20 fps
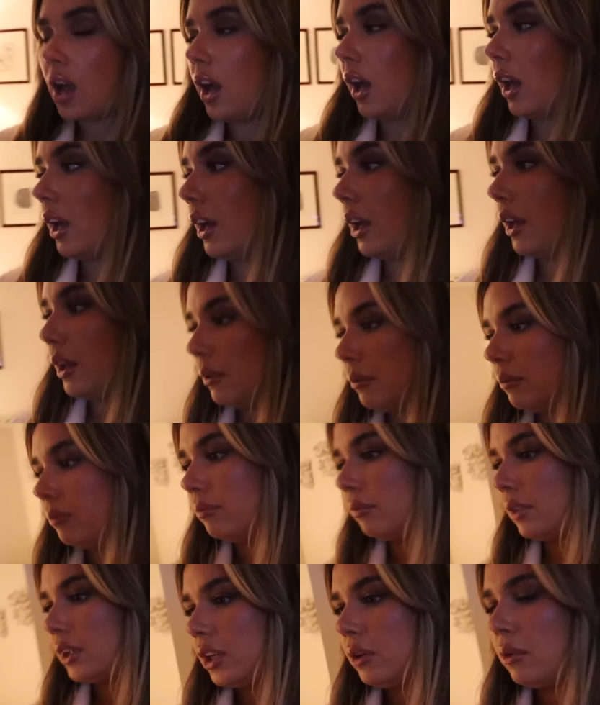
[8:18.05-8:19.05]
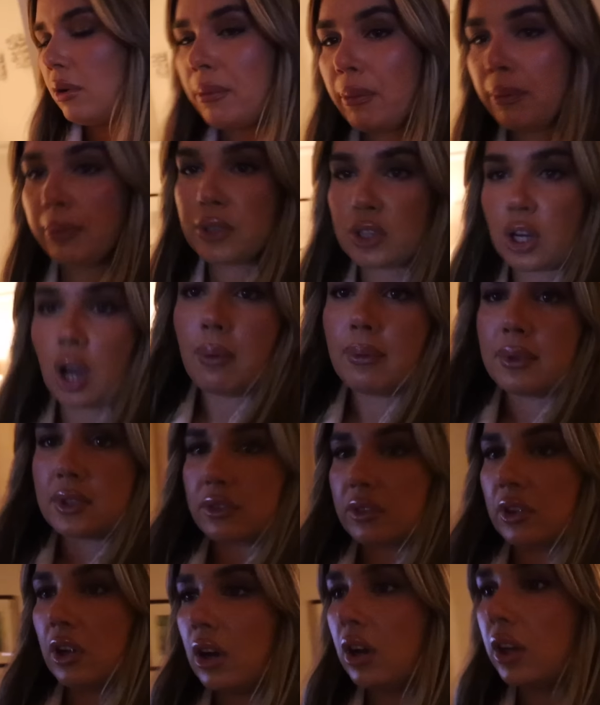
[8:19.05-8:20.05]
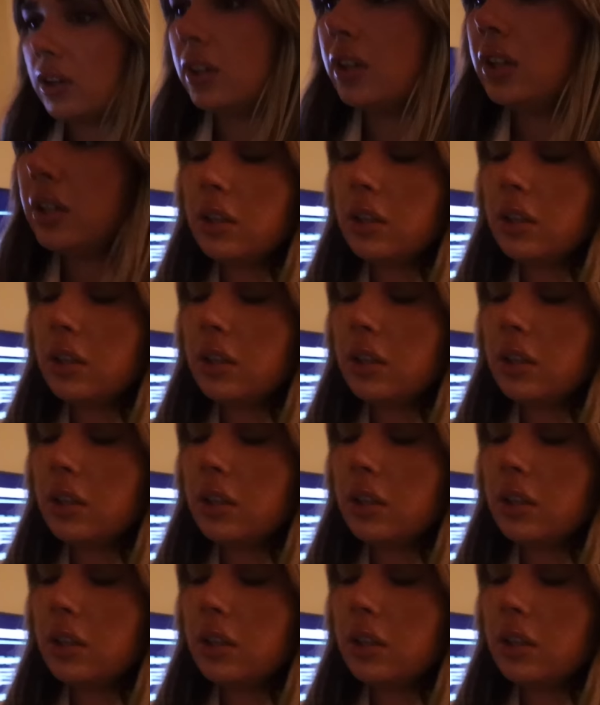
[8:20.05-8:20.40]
Um, I don't know where my pyjamas have gone.